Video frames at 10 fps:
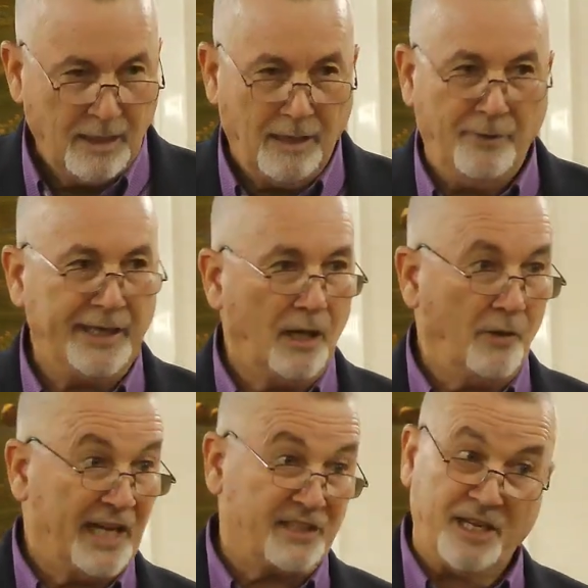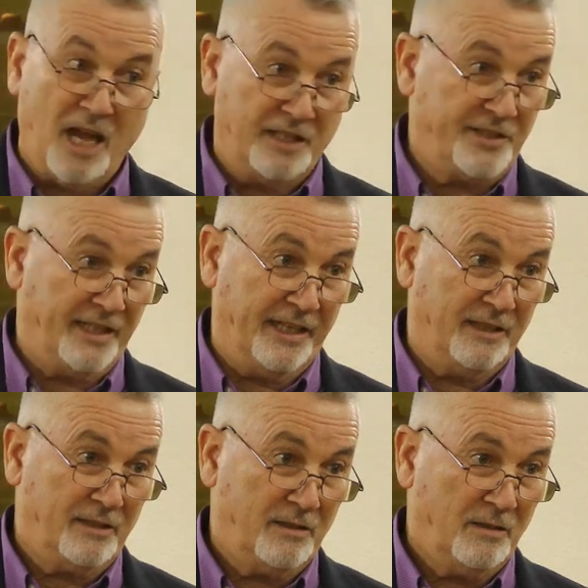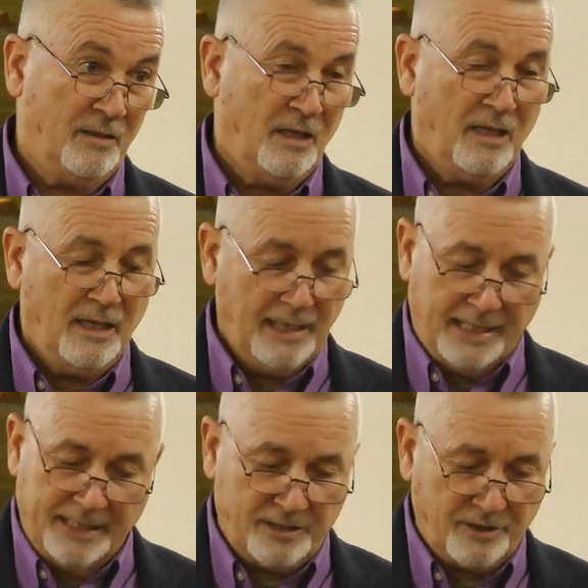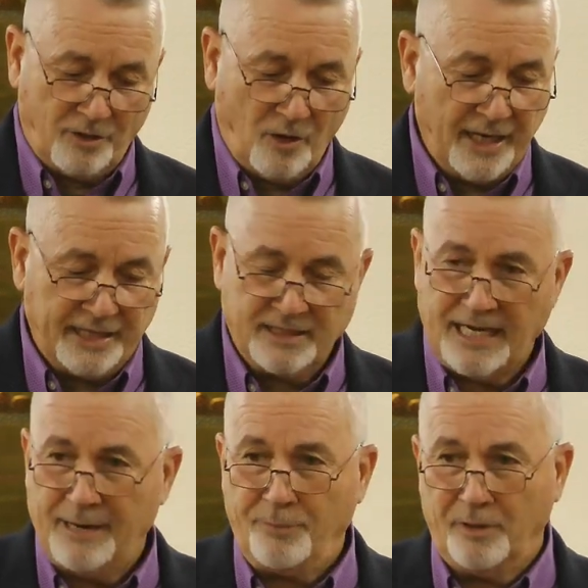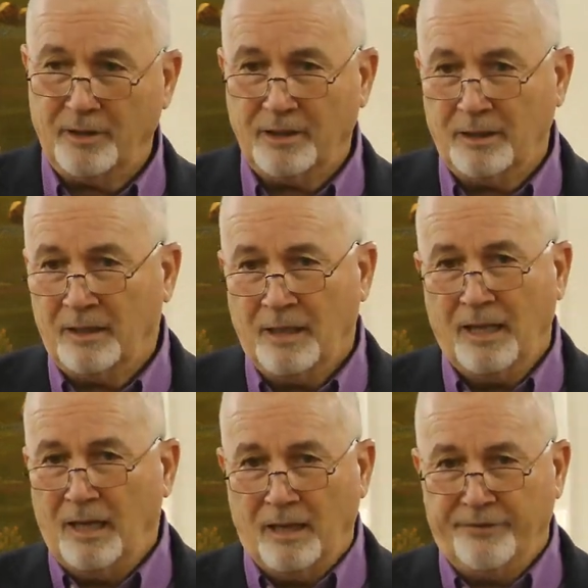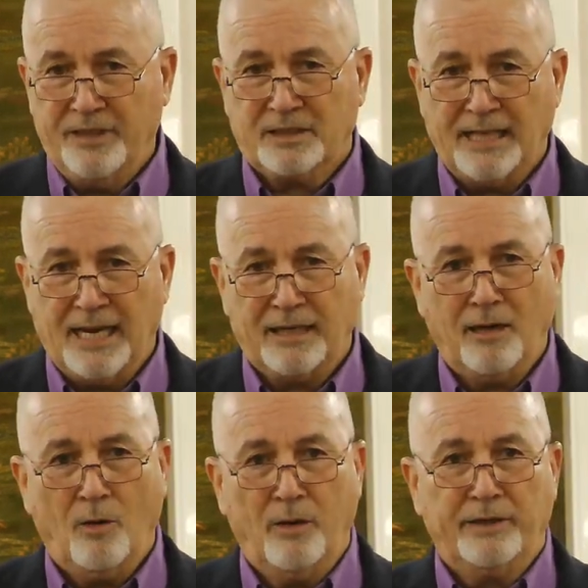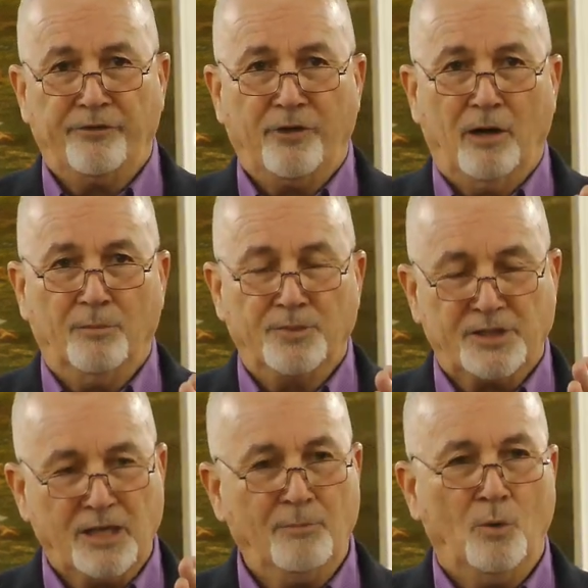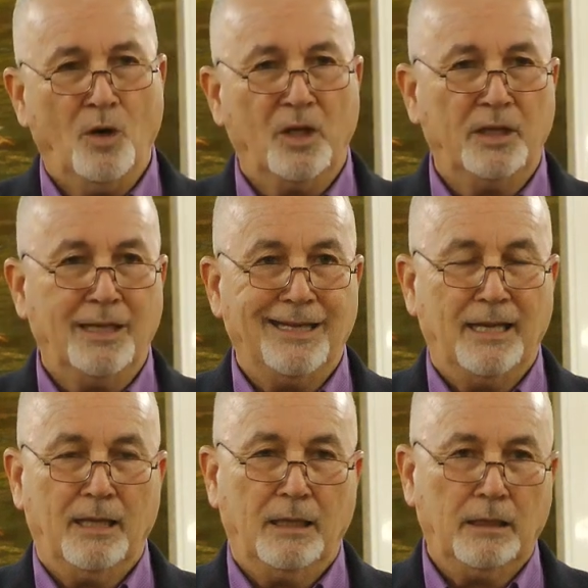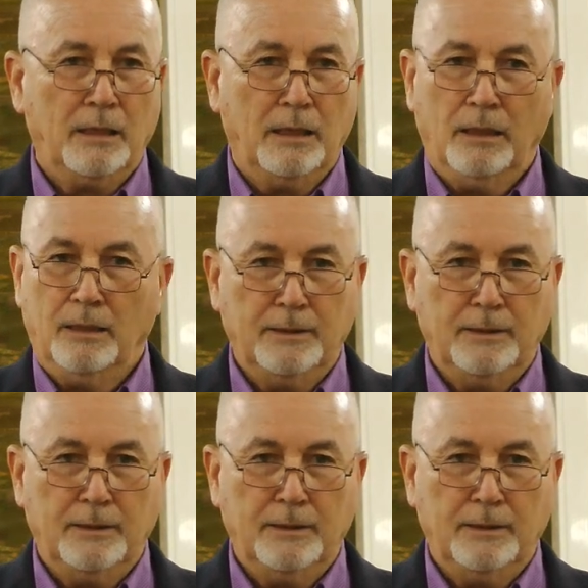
And we know that's nonsense. And this is a great example of this guy going from someone, I